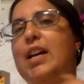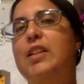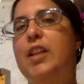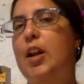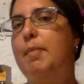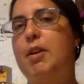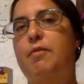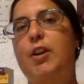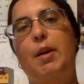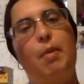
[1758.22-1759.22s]
a little bit of
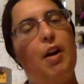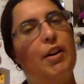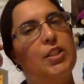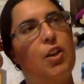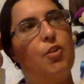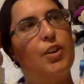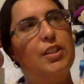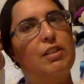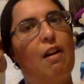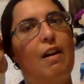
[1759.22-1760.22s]
reading progress on Lost
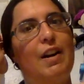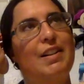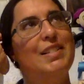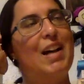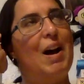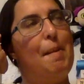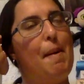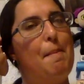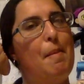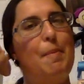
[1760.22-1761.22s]
Stars. I'm
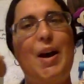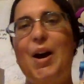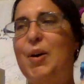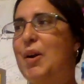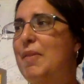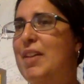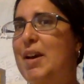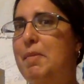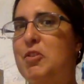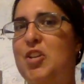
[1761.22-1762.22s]
on
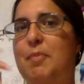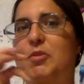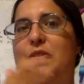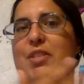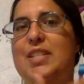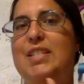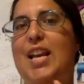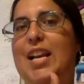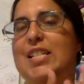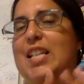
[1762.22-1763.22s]
chapter 6.
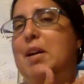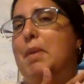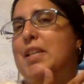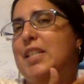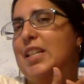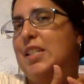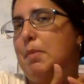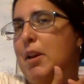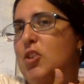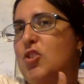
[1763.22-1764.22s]
I think I'm like 60
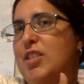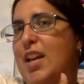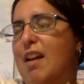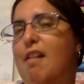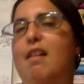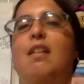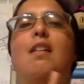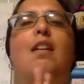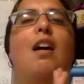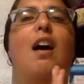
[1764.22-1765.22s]
pages
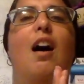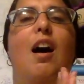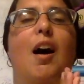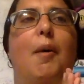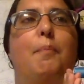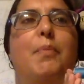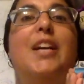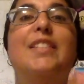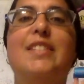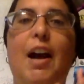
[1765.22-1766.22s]
in.
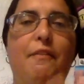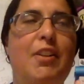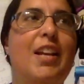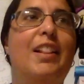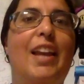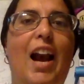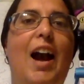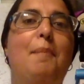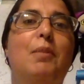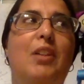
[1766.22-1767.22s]
It's definitely,
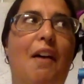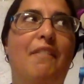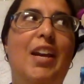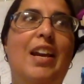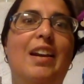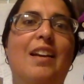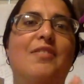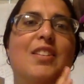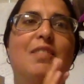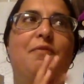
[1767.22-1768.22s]
I'm loving
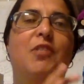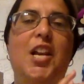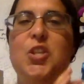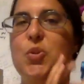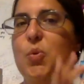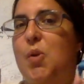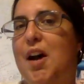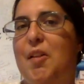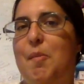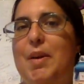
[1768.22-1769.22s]
the flight school
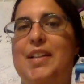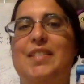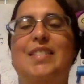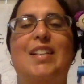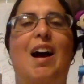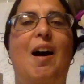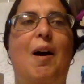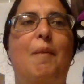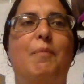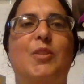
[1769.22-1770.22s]
elements.
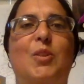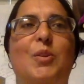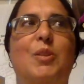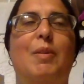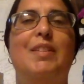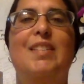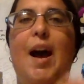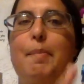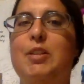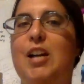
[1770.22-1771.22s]
There's also a
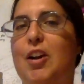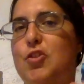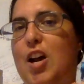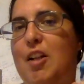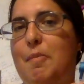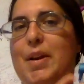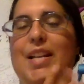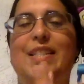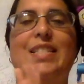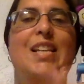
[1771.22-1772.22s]
sabotage
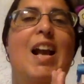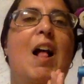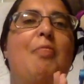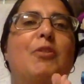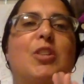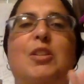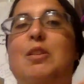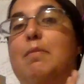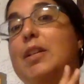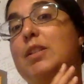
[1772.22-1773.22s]
element. There's also
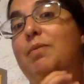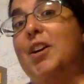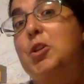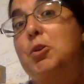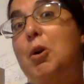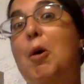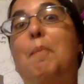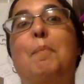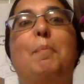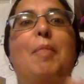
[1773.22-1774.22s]
the best friend trope
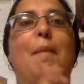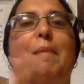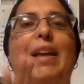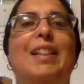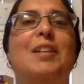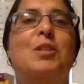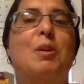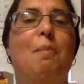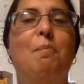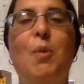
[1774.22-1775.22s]
that might lead
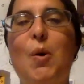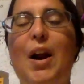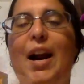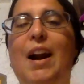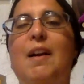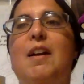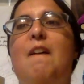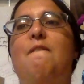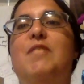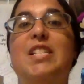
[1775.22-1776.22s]
to more.
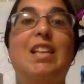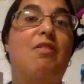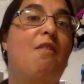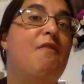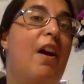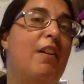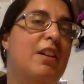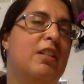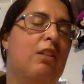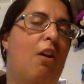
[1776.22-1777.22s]
This is at the very
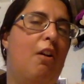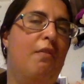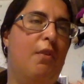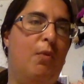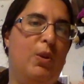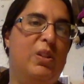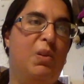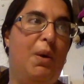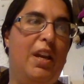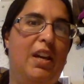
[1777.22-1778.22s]
start of The Force
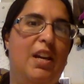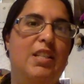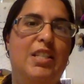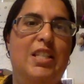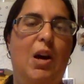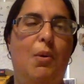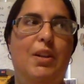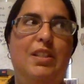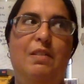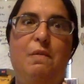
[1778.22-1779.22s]
Awakens, so
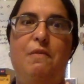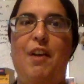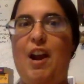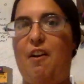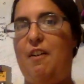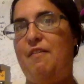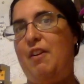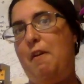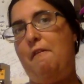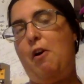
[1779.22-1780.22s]
it's very,
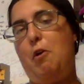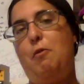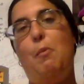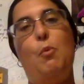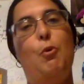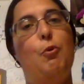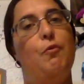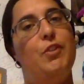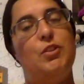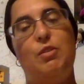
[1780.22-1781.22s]
very far
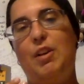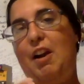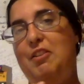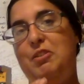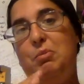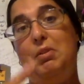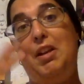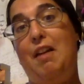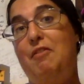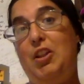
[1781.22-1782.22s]
removed. These two characters really
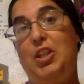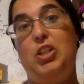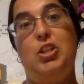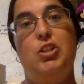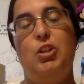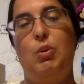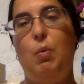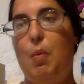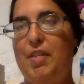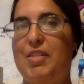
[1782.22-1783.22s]
have nothing to do
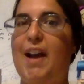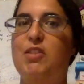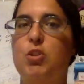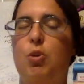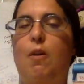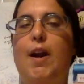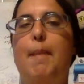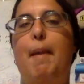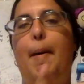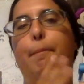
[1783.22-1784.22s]
with that story,
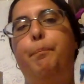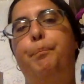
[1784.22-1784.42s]
but